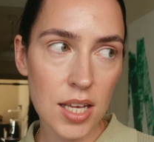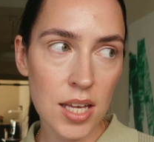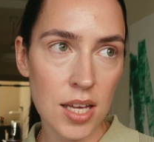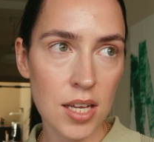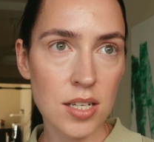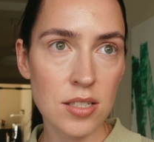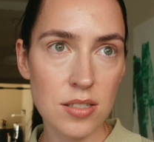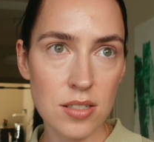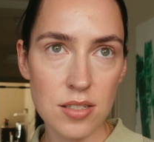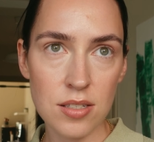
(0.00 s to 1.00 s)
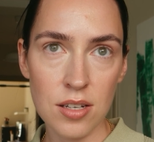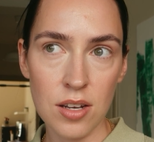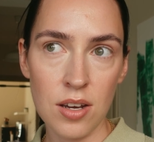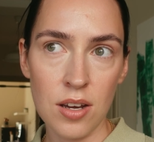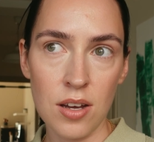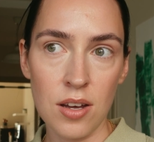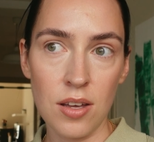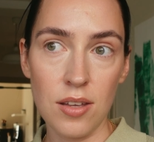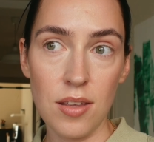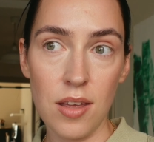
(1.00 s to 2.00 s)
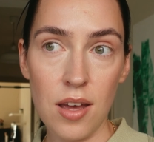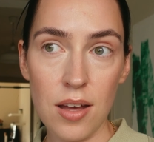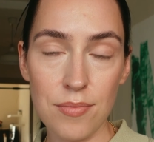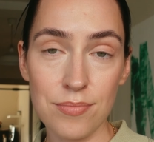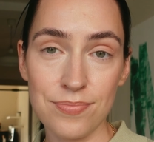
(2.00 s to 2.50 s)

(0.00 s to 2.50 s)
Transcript: and yeah.